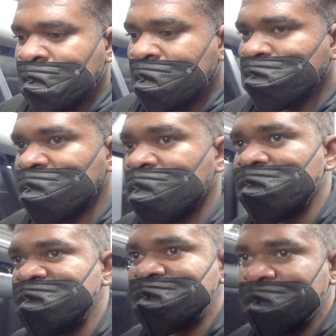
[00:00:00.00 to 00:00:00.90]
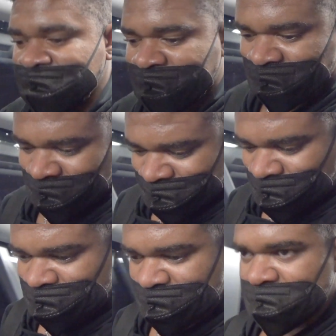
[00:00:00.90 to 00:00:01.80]
I'm not gonna be staying here though,
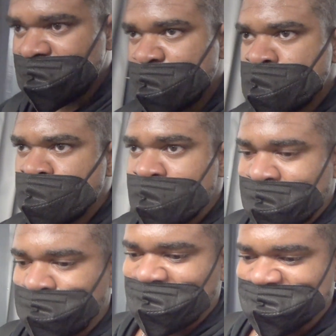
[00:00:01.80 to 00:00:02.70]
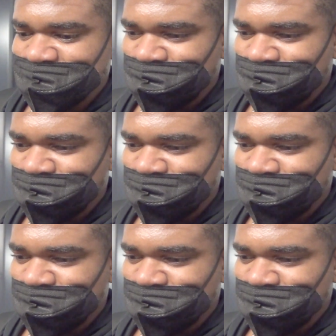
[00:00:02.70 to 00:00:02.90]
unfortunately. I'm passing